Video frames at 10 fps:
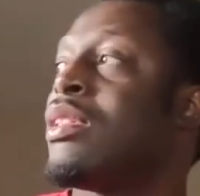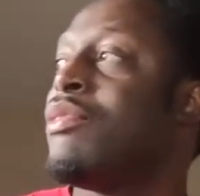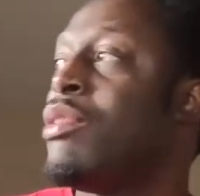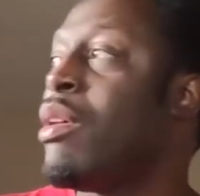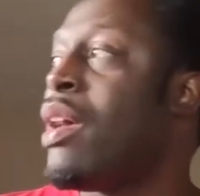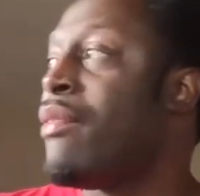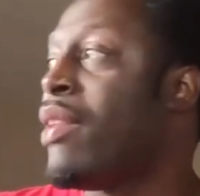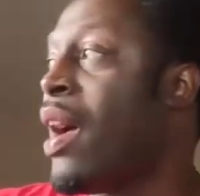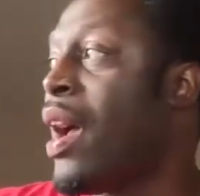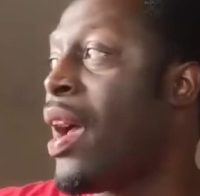If you don't have
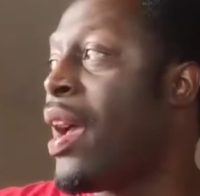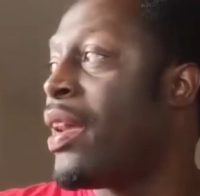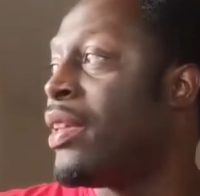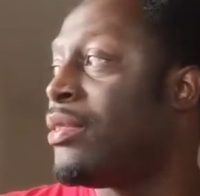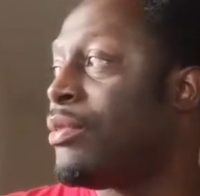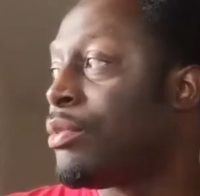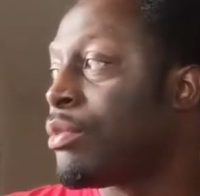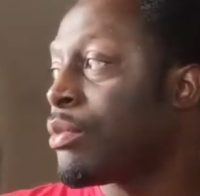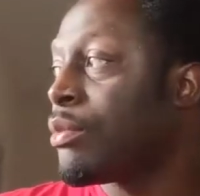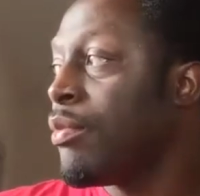a high
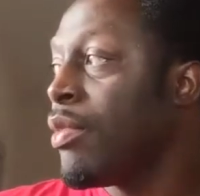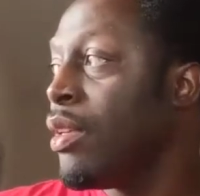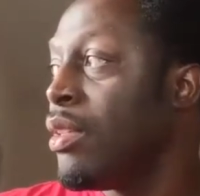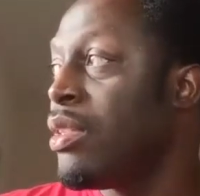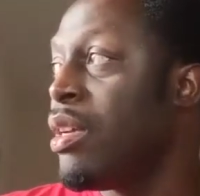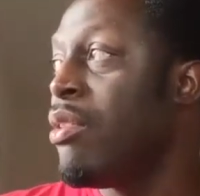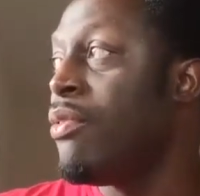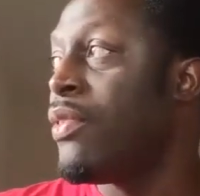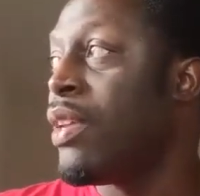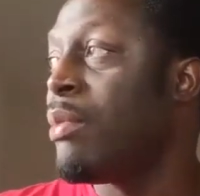
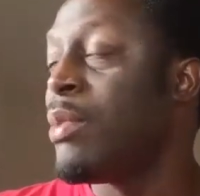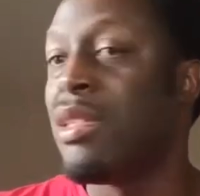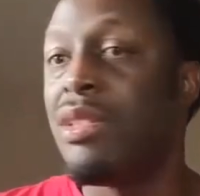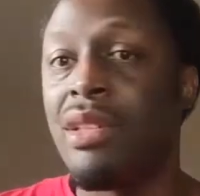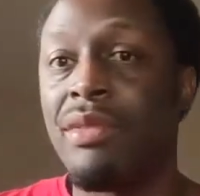self-image